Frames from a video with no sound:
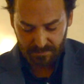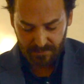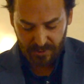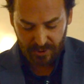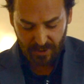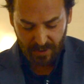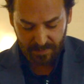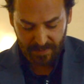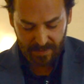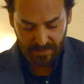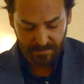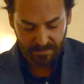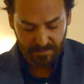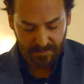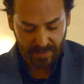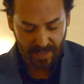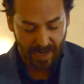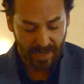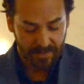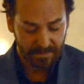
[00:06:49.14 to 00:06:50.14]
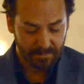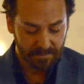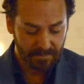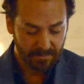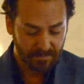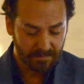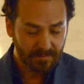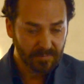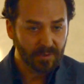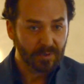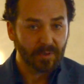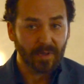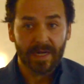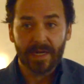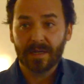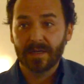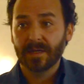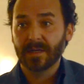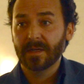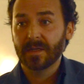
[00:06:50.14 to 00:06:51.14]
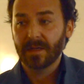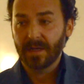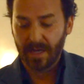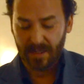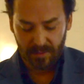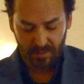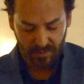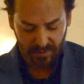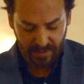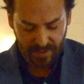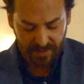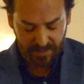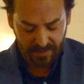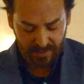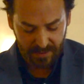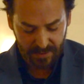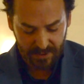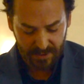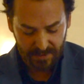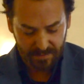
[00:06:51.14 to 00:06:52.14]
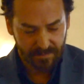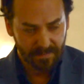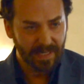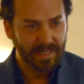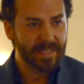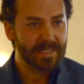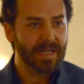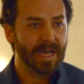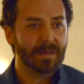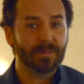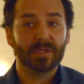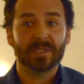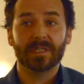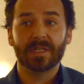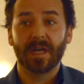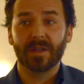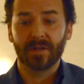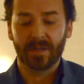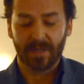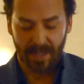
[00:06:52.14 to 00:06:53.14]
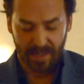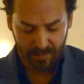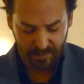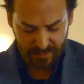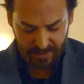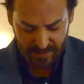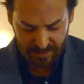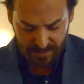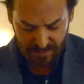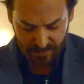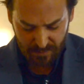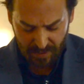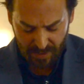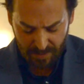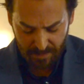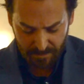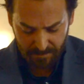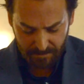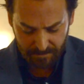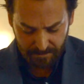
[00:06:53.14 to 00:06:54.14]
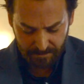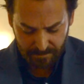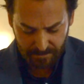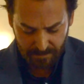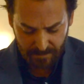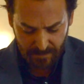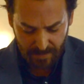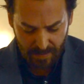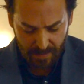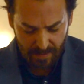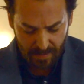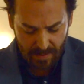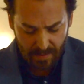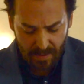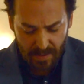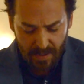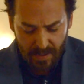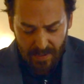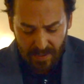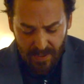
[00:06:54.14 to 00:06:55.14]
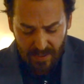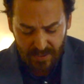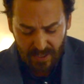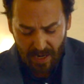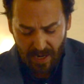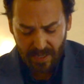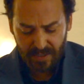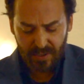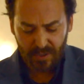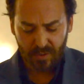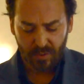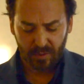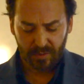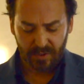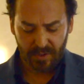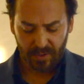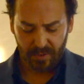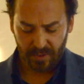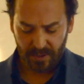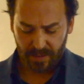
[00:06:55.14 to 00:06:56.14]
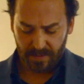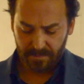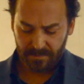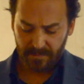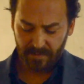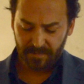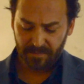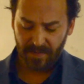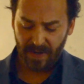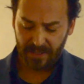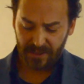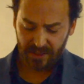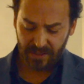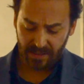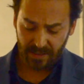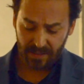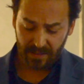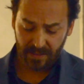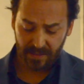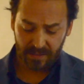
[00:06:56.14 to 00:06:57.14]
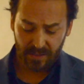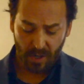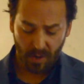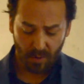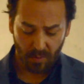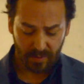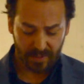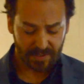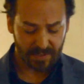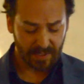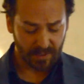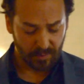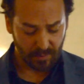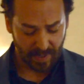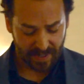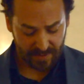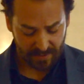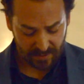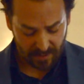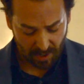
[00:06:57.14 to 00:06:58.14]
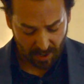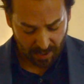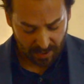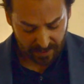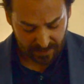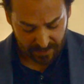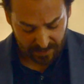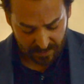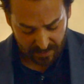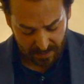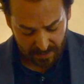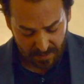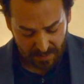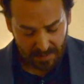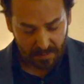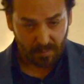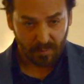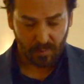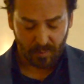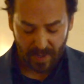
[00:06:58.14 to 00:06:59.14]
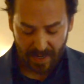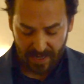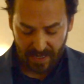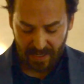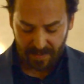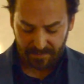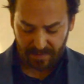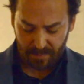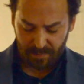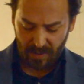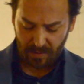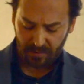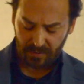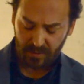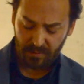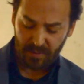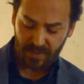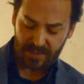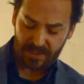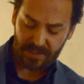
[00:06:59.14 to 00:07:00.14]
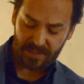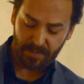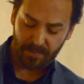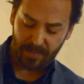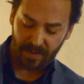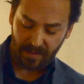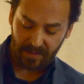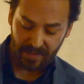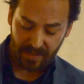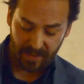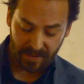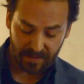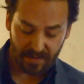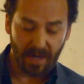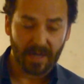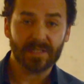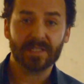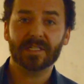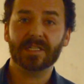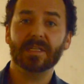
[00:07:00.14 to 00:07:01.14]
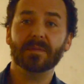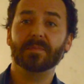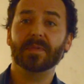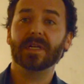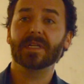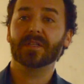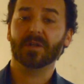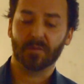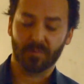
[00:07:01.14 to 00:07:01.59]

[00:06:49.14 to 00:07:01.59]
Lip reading: German, Latin, Greek, and Old English, and he dabbled in other languages as well. His high school tutor, affectionately known as the Great Knock, raved about Lewis's ability not simply to